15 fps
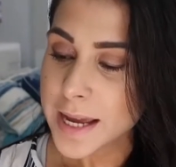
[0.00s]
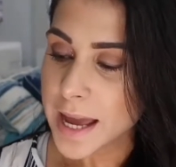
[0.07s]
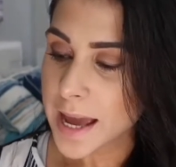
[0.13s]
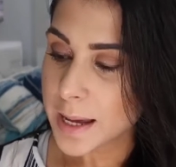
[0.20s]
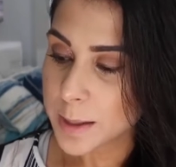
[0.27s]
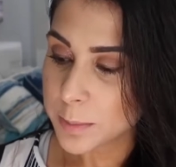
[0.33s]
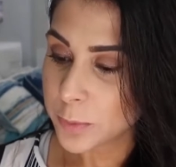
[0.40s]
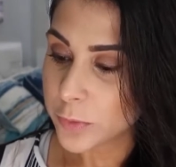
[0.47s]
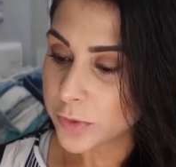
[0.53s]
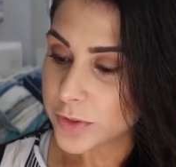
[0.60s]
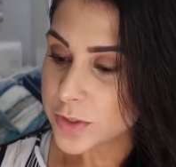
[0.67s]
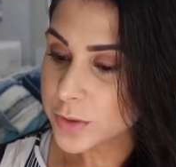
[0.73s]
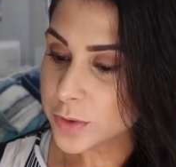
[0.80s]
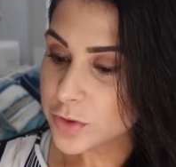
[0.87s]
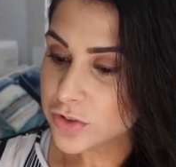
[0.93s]
I'm going
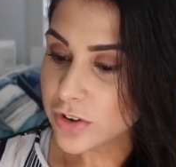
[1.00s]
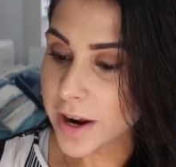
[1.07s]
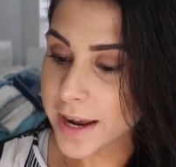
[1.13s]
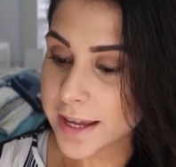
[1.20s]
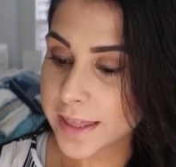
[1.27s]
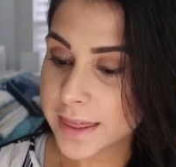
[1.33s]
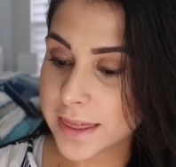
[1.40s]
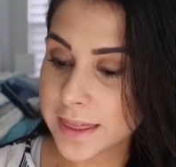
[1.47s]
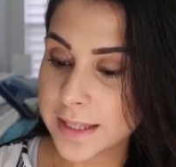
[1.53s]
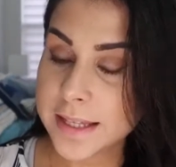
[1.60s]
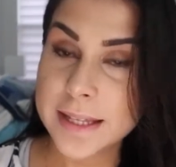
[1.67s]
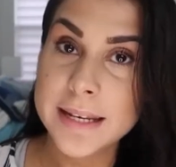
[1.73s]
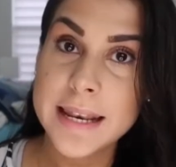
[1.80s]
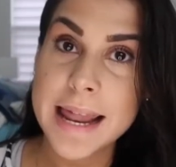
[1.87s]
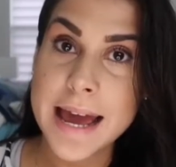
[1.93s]
to try
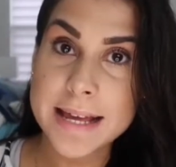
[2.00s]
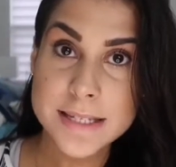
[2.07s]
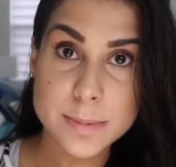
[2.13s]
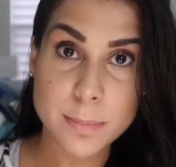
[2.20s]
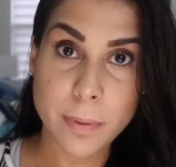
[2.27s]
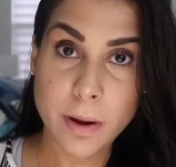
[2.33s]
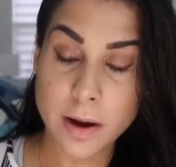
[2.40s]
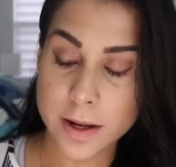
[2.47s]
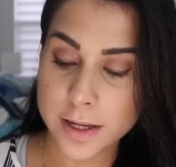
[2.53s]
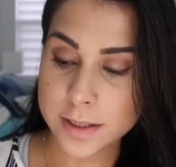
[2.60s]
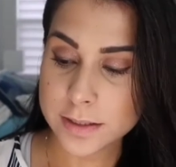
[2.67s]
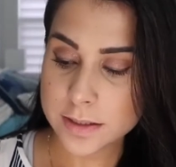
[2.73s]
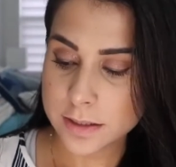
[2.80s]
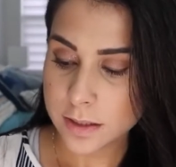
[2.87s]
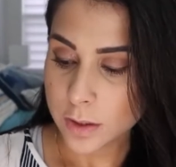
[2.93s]
the last
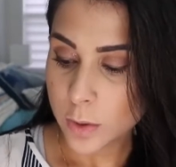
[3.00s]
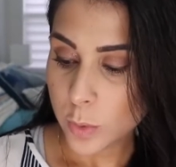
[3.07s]
product,